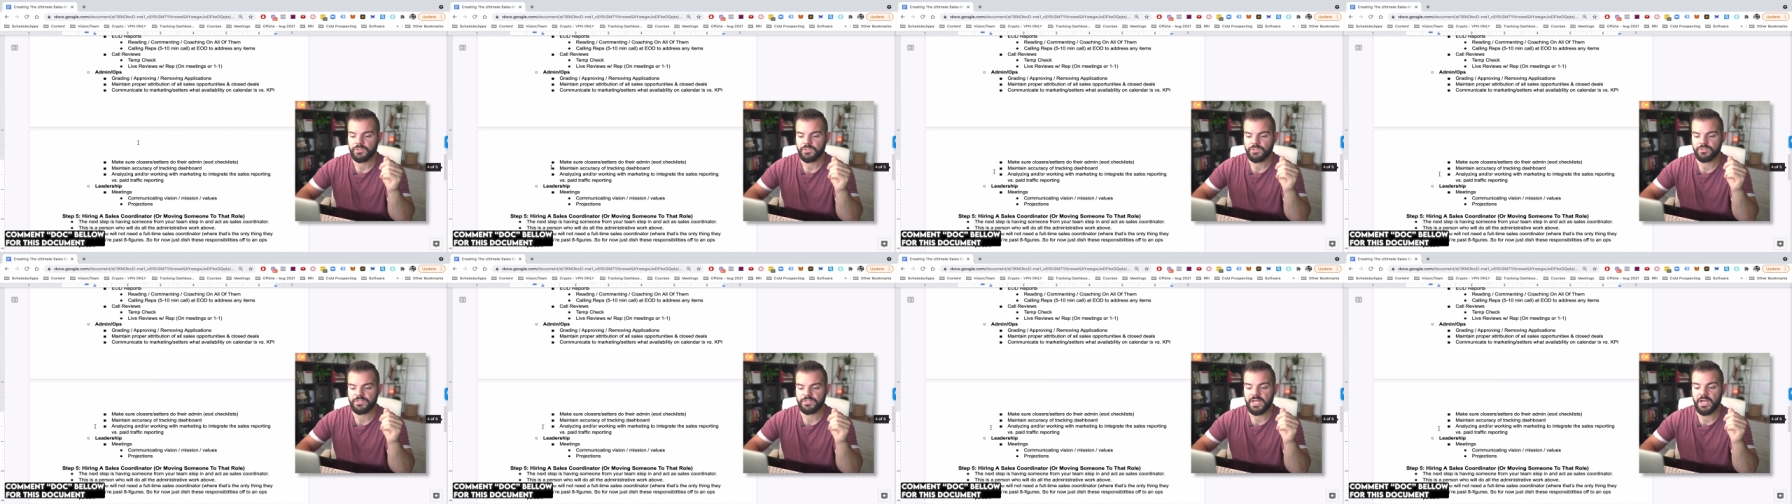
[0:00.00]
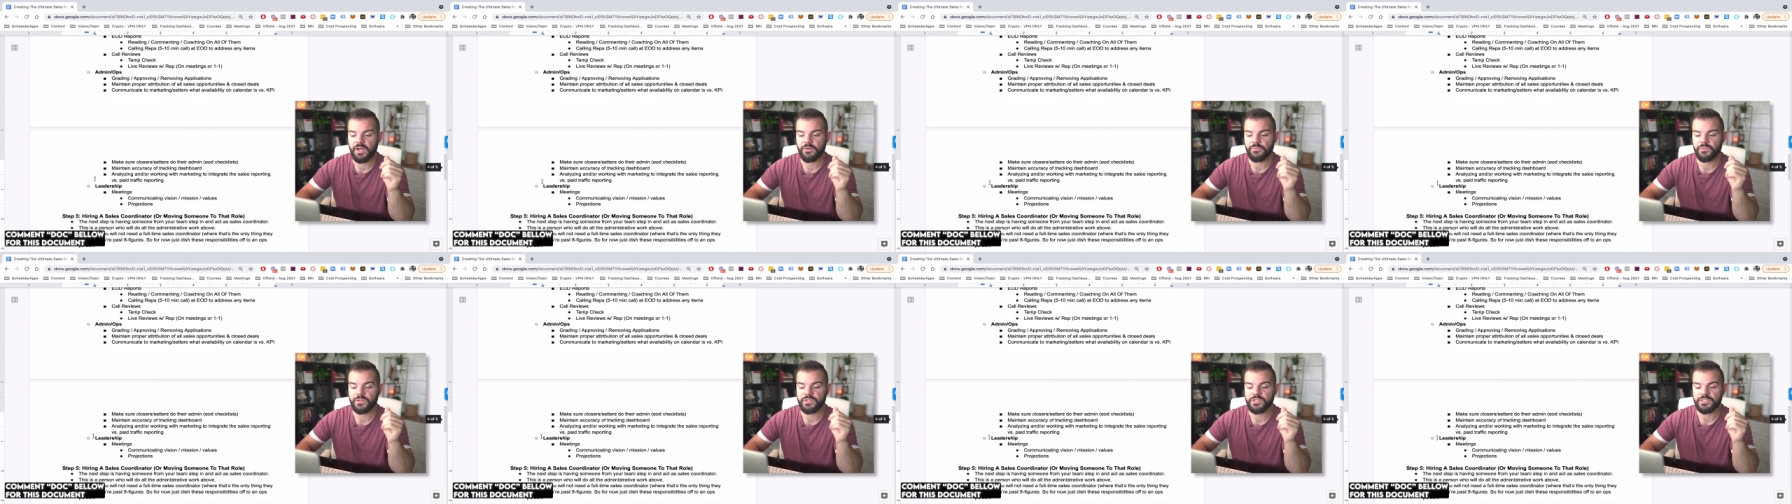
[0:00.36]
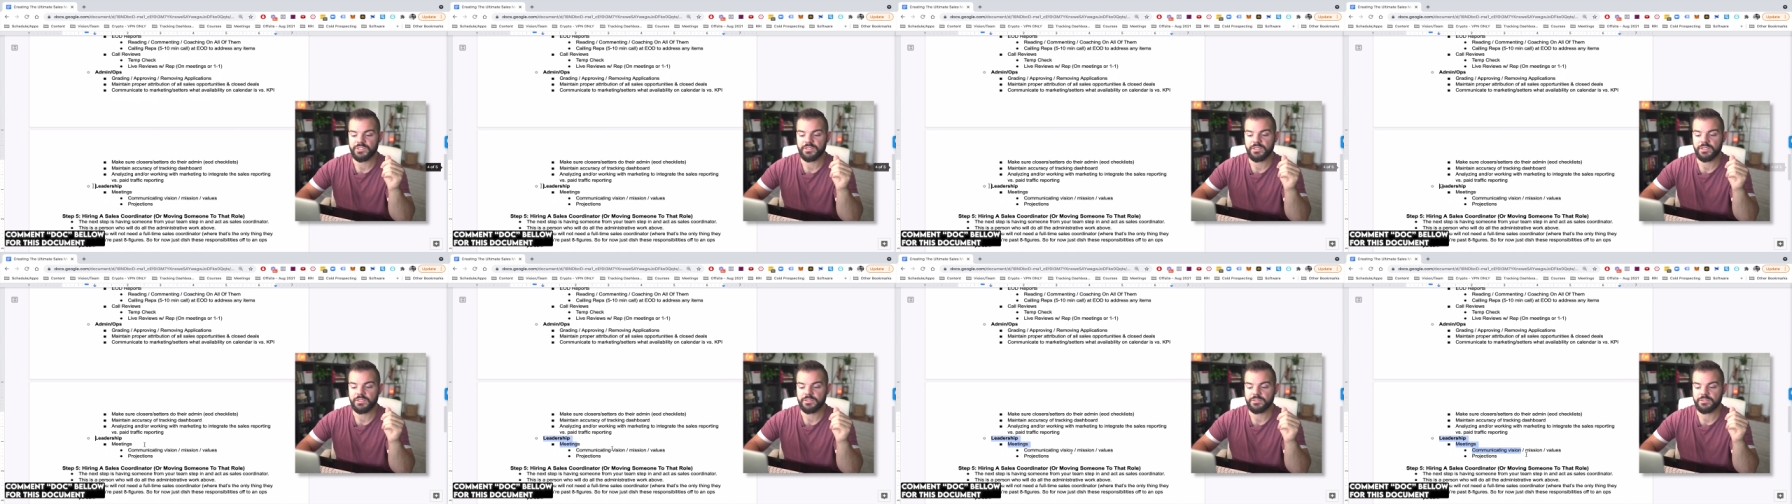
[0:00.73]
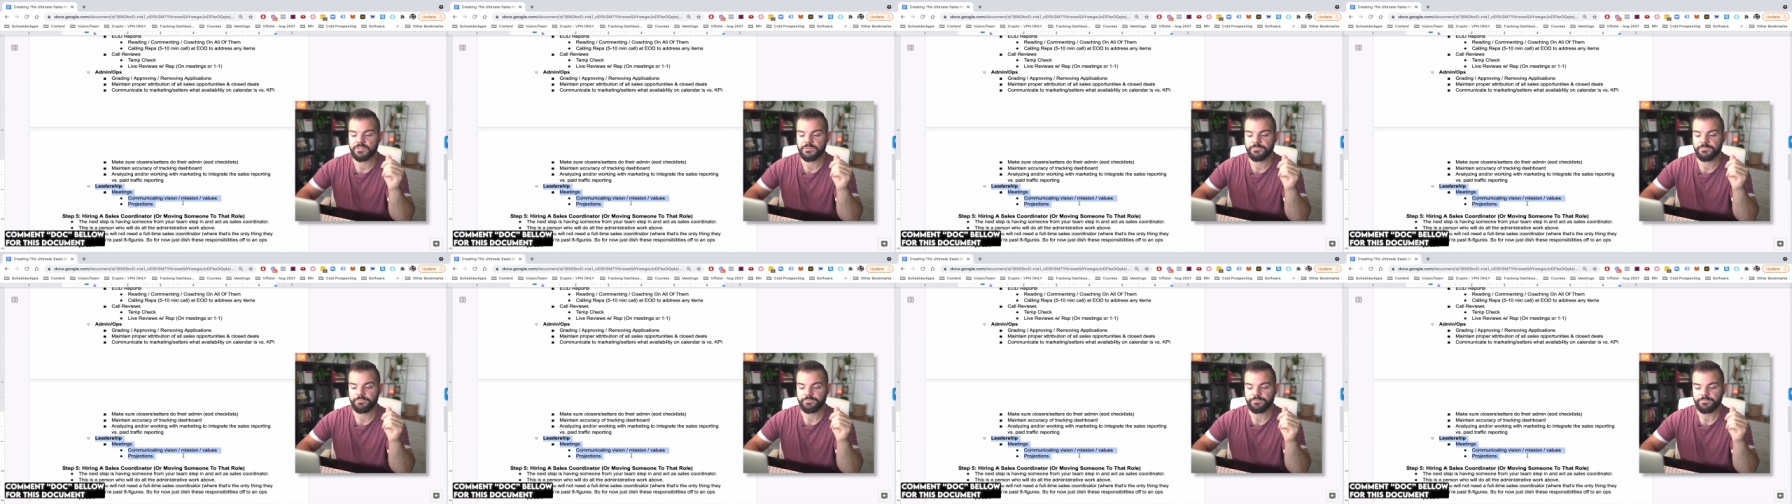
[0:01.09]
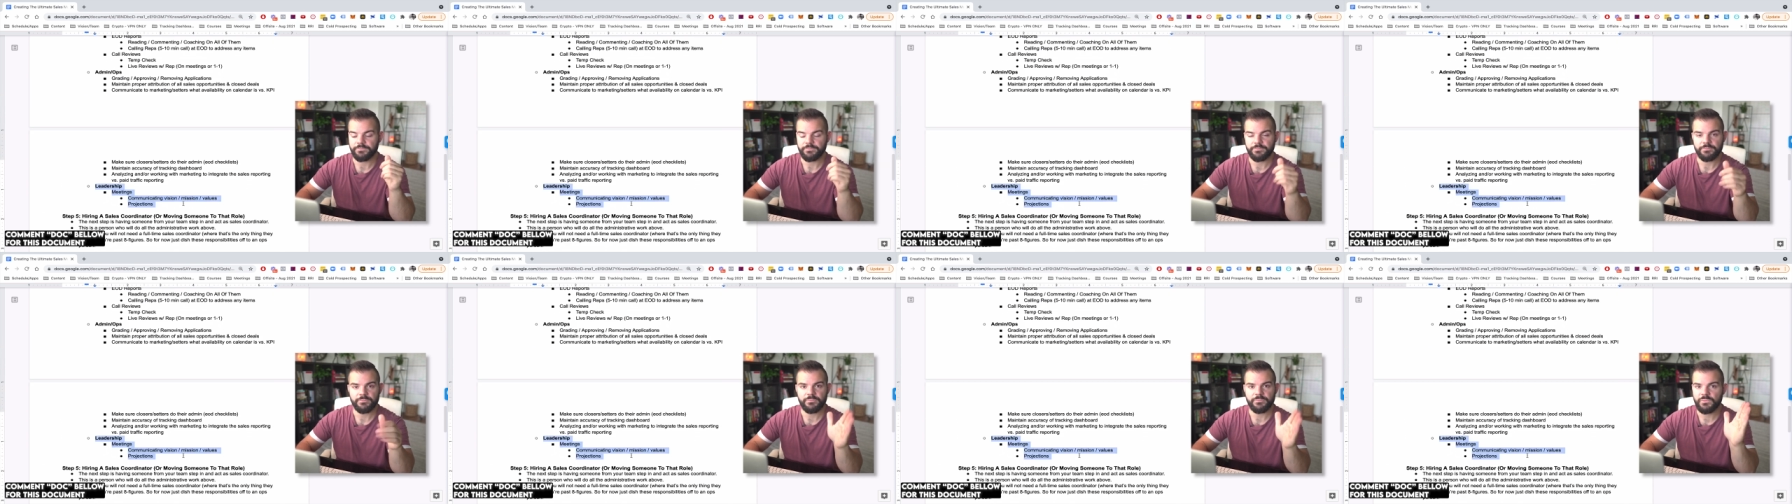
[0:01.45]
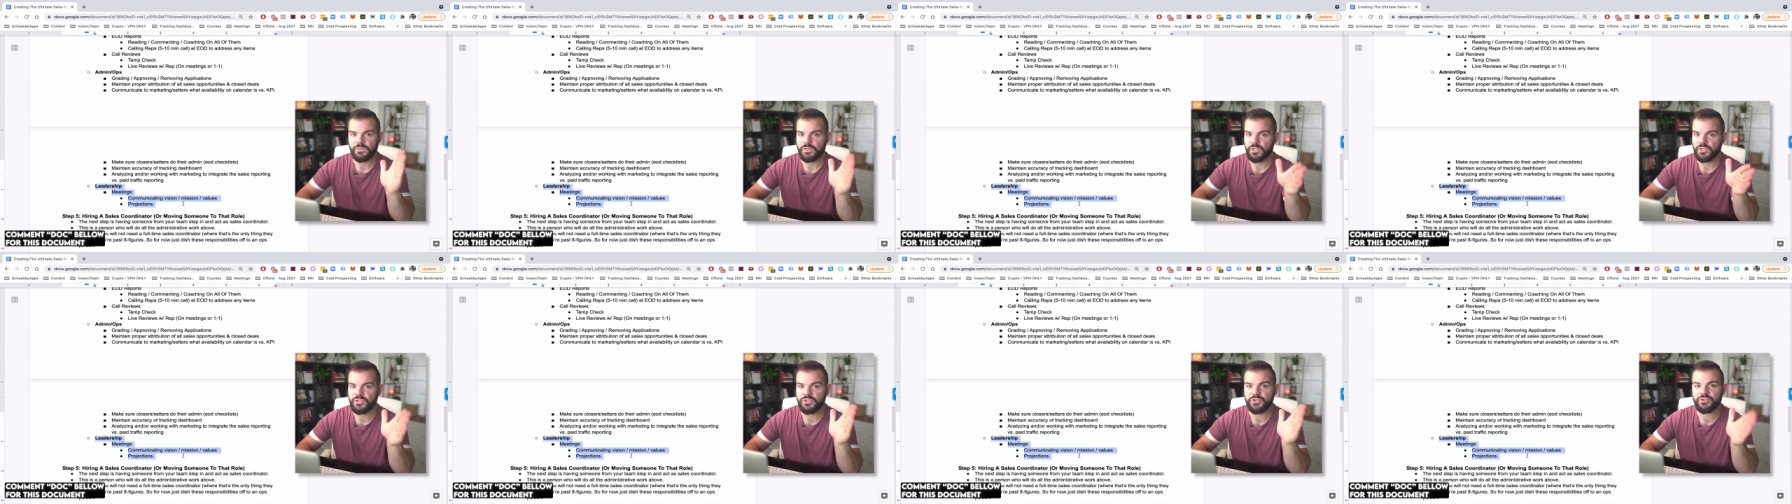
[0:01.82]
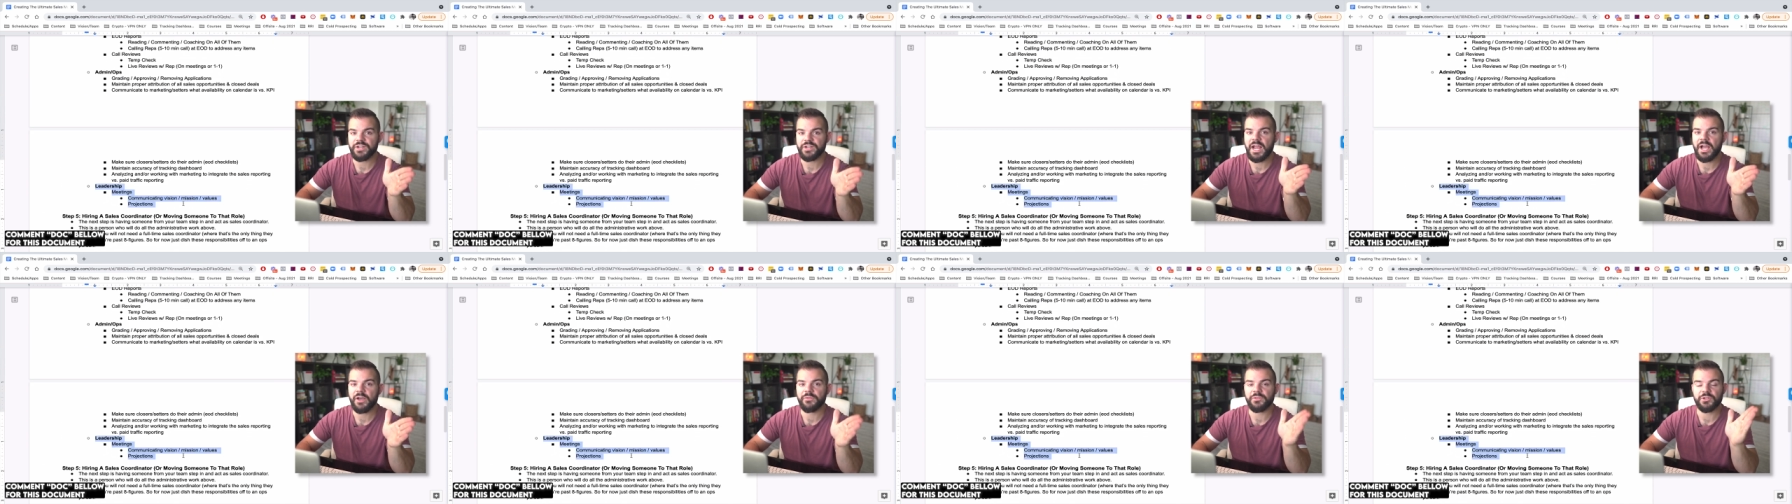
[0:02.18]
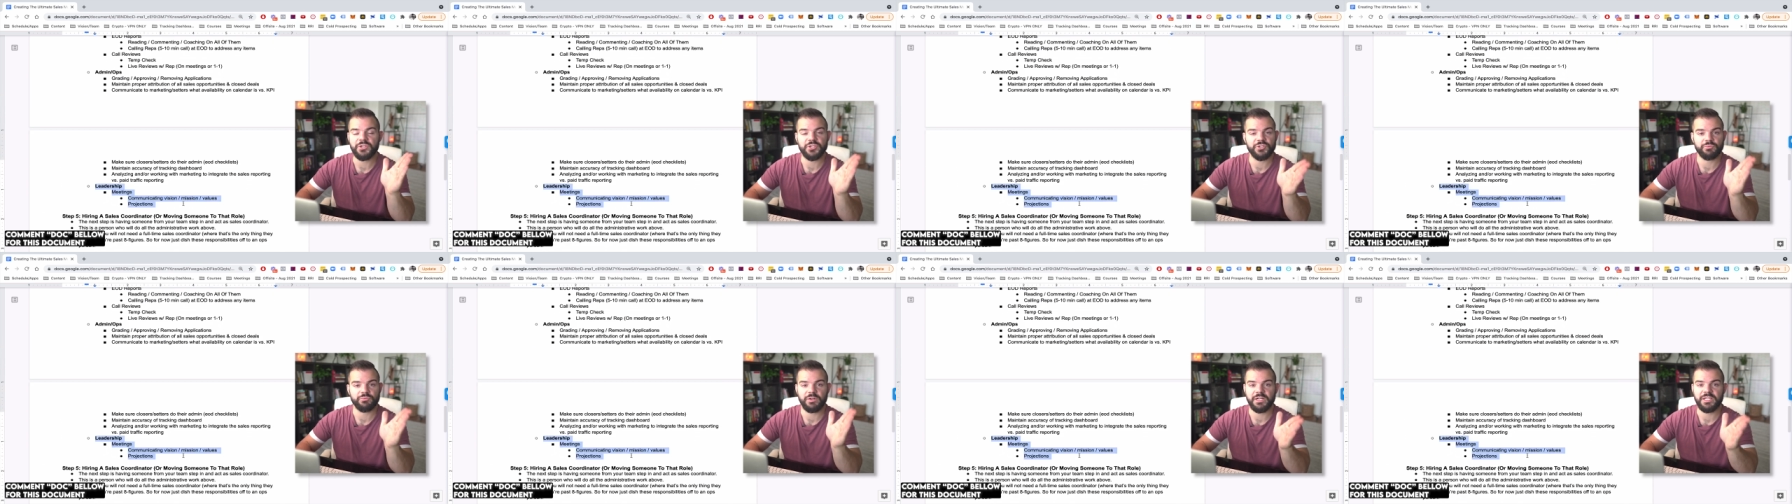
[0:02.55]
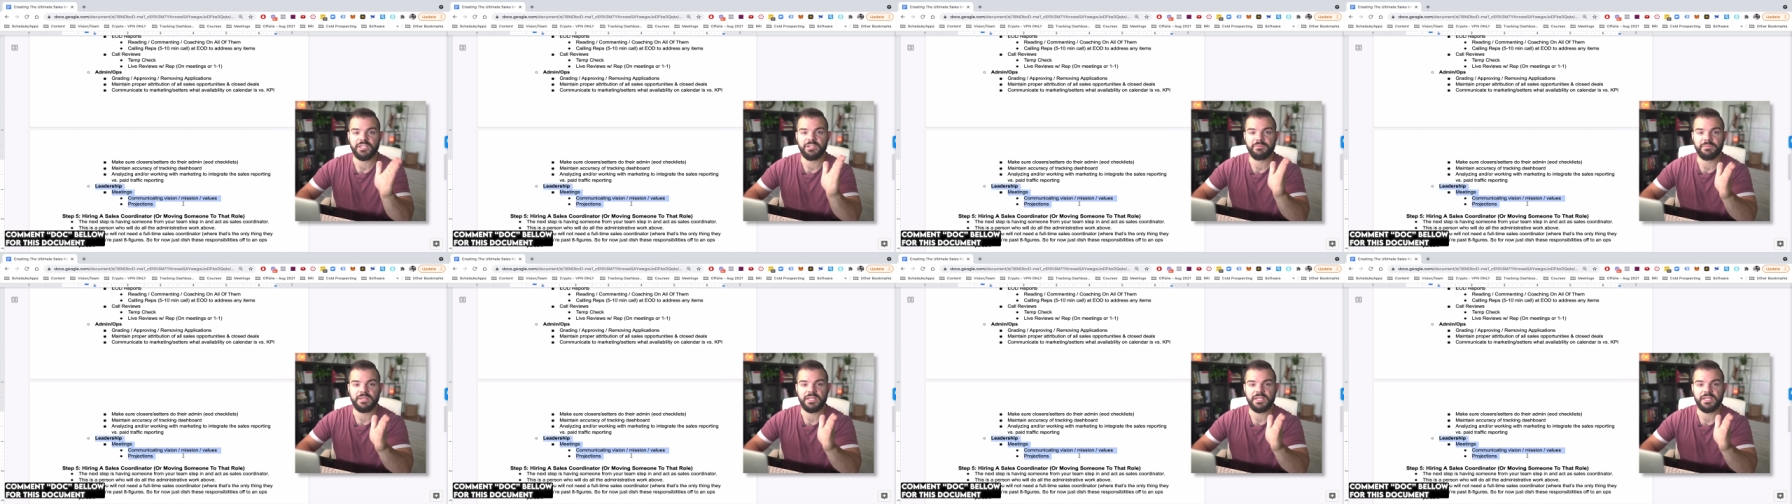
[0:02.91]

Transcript: you're down to just this. You're down to just running the